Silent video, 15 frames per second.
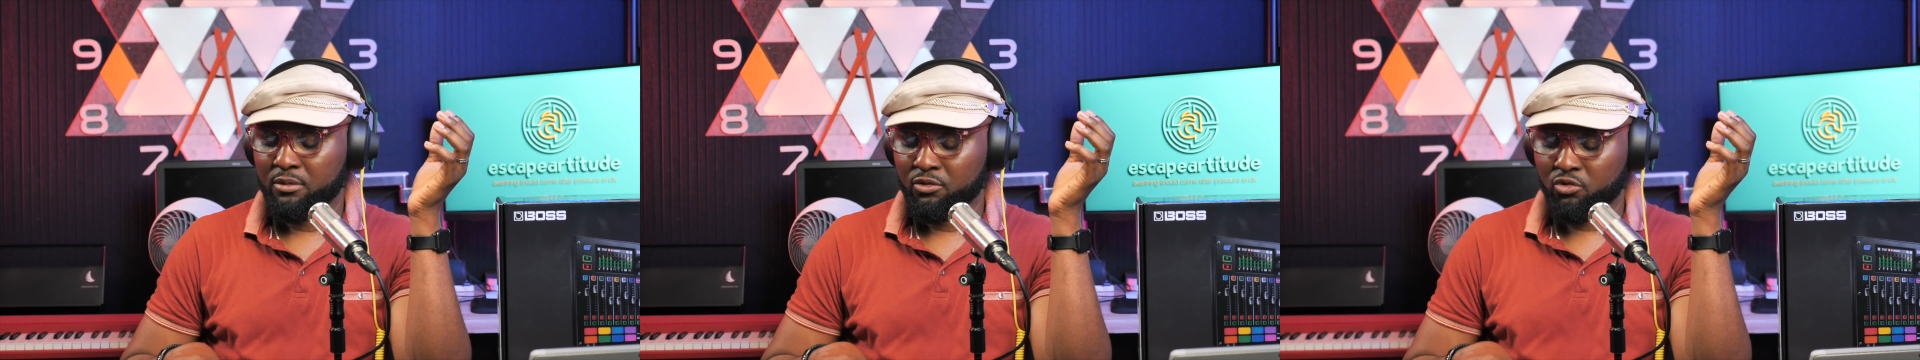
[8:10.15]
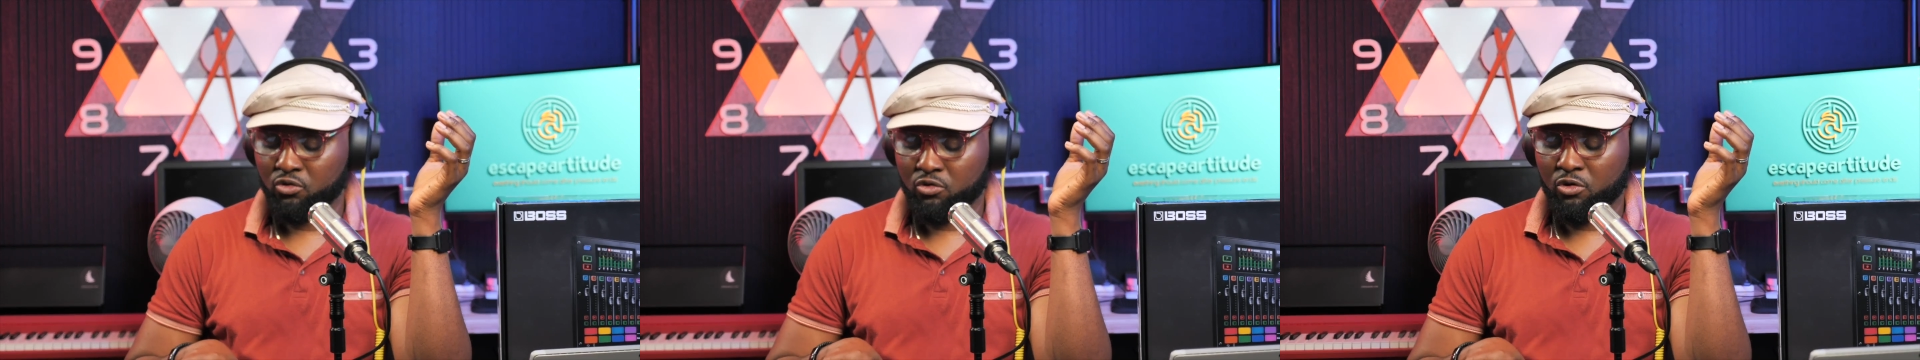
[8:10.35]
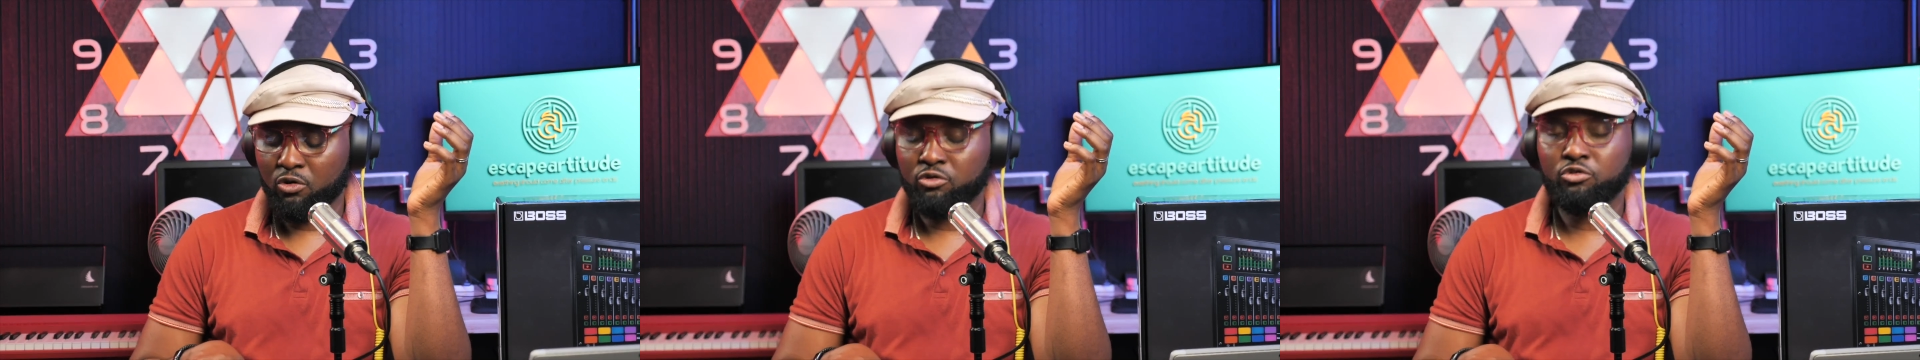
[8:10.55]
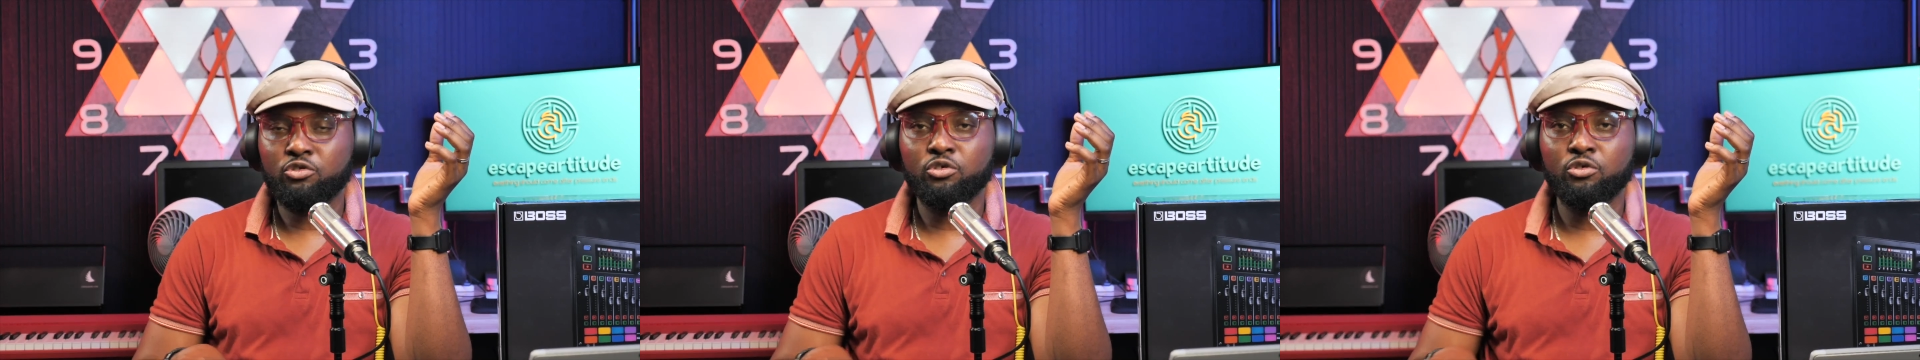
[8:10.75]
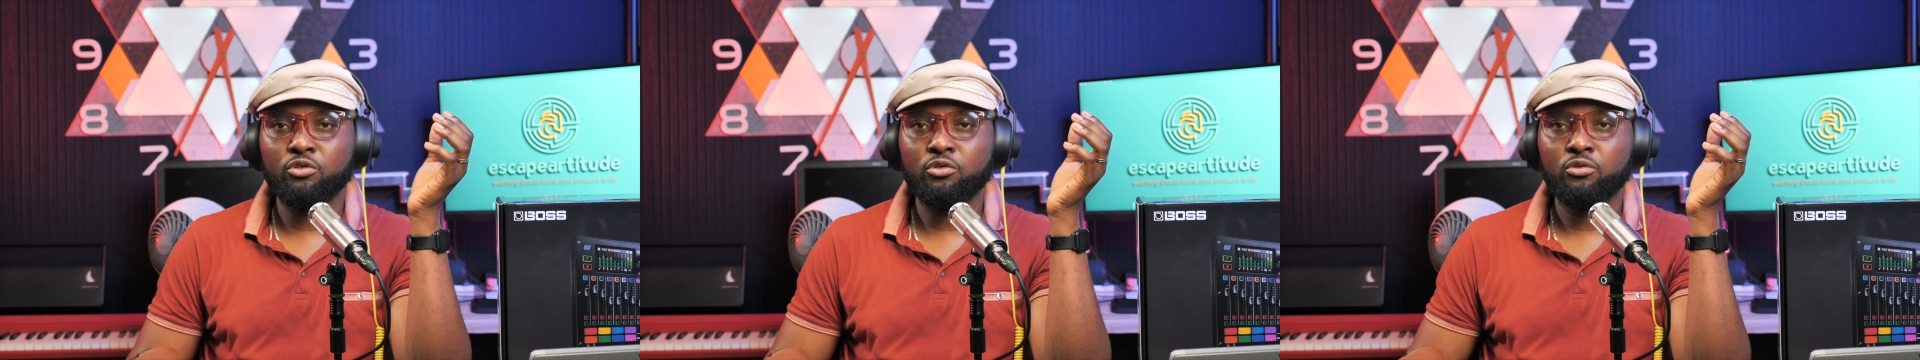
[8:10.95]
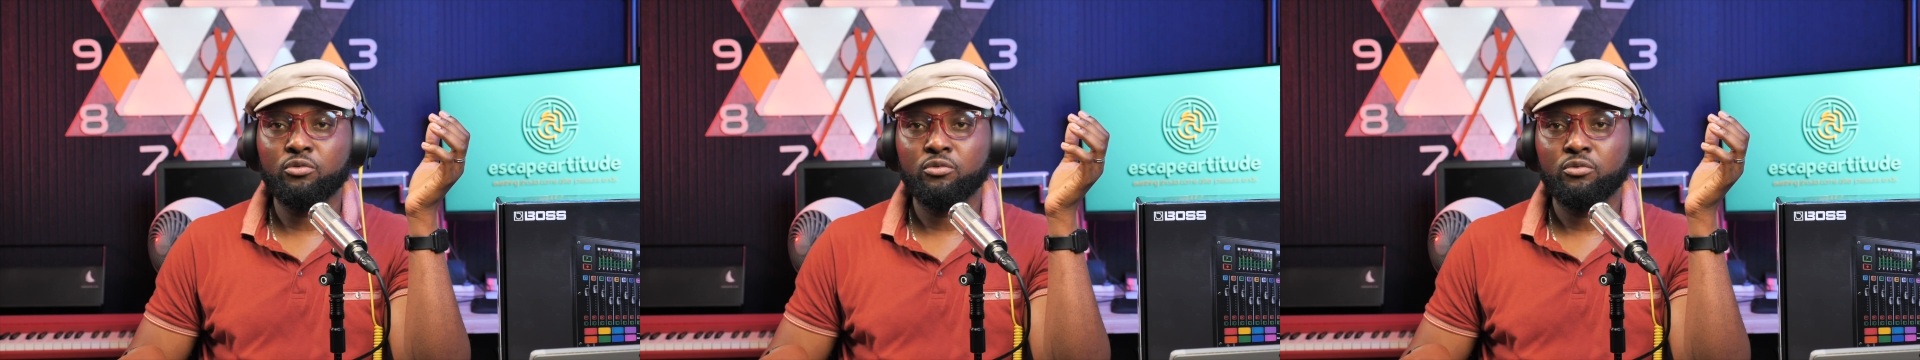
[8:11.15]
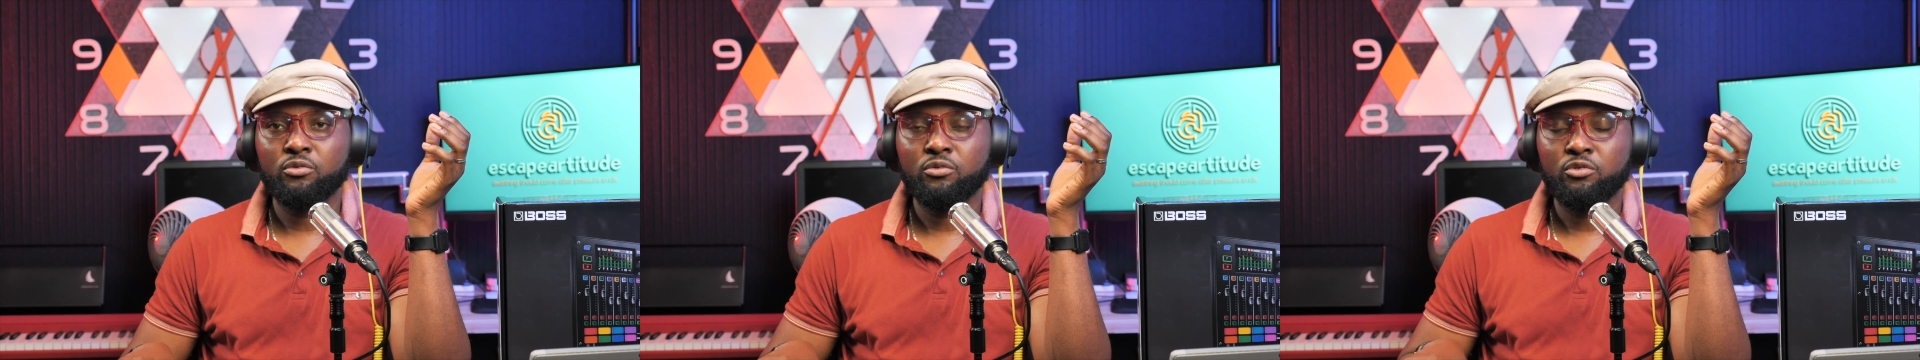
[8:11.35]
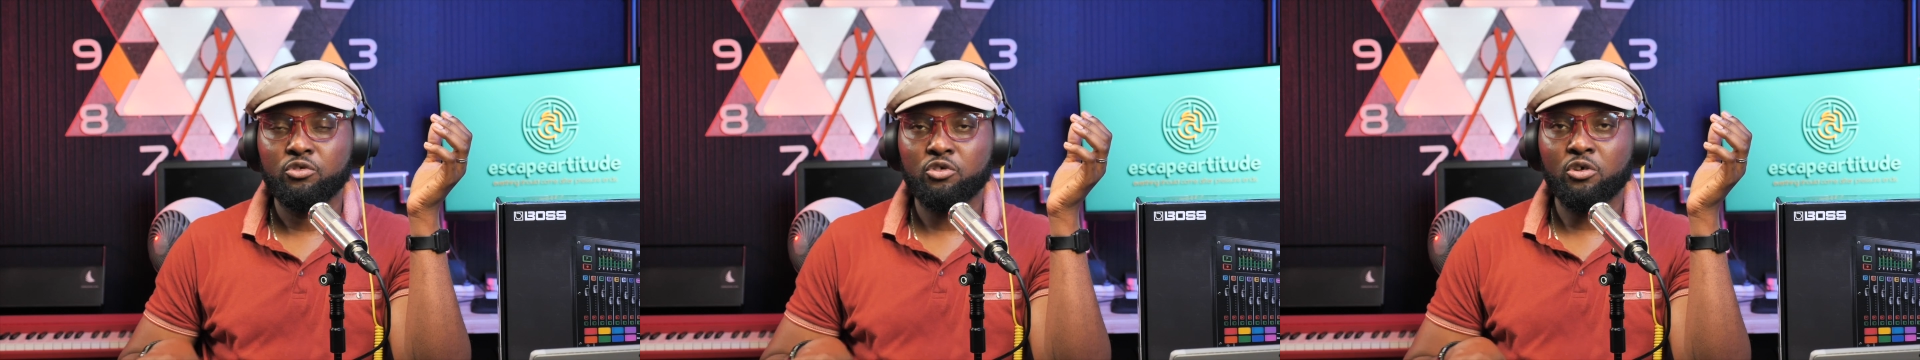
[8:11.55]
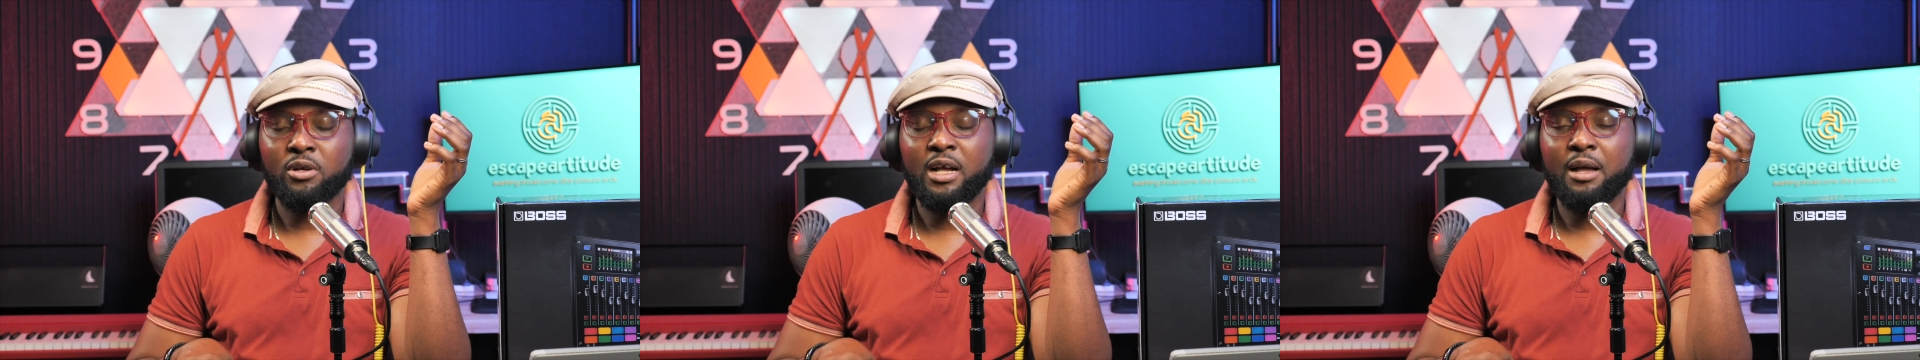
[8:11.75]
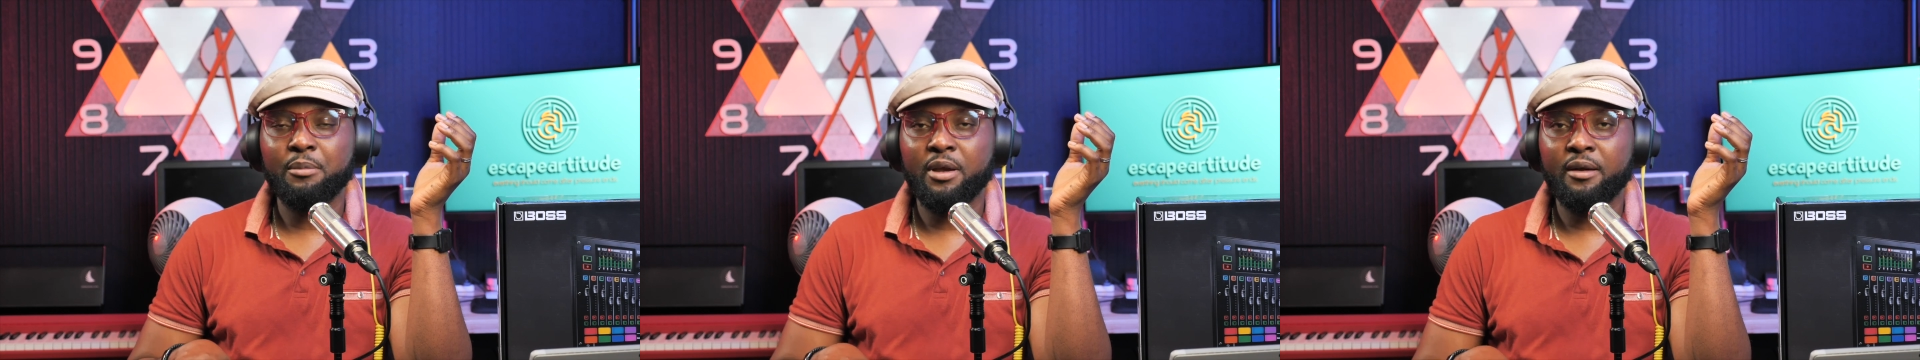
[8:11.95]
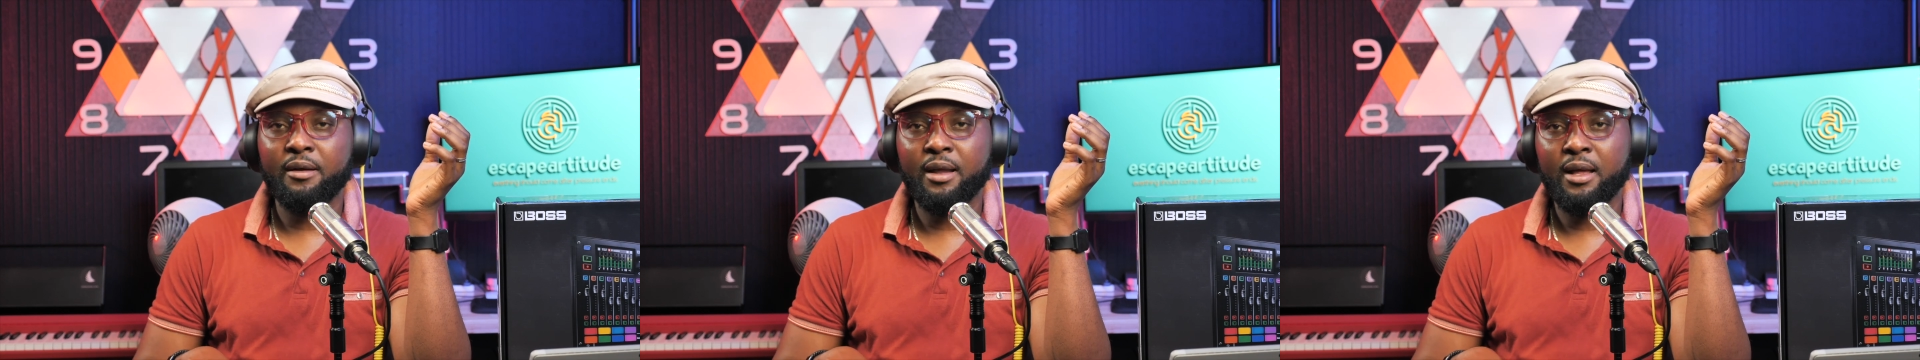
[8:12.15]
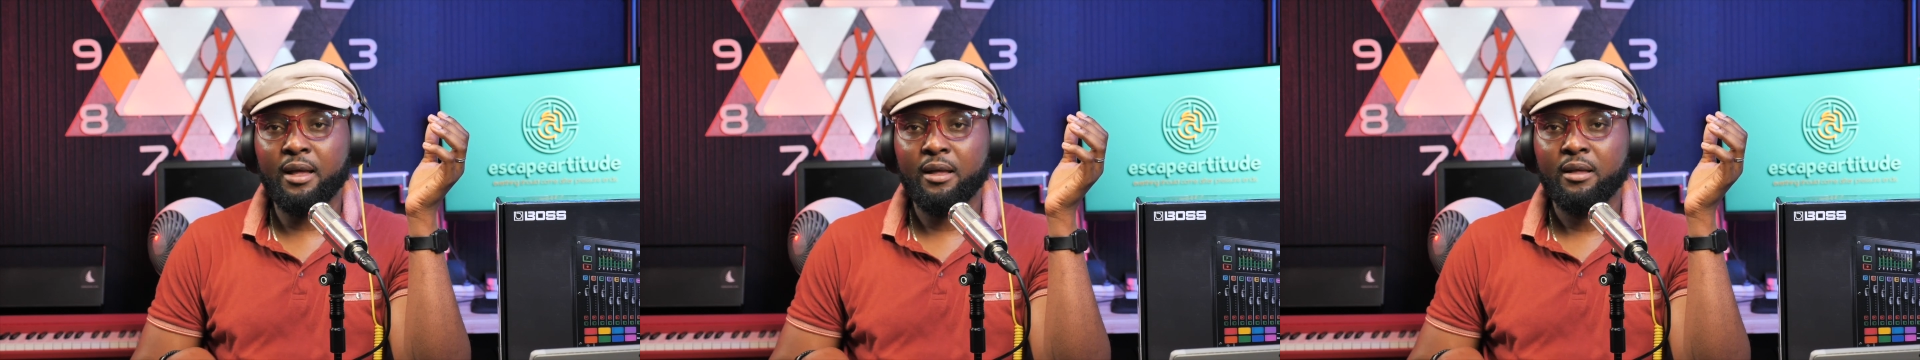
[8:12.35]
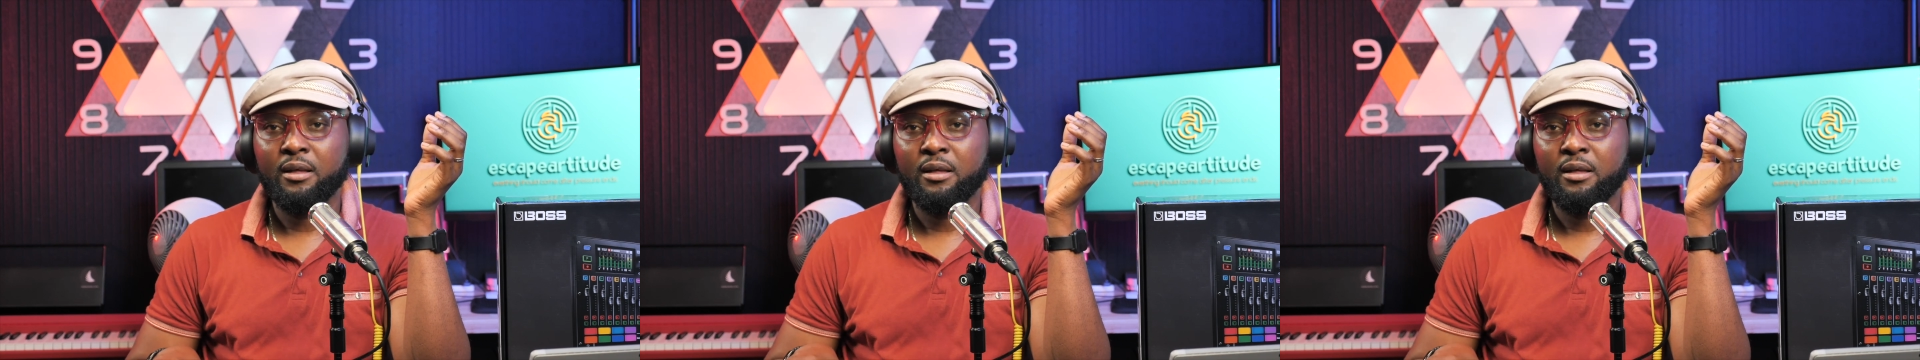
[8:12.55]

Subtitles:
to control your camera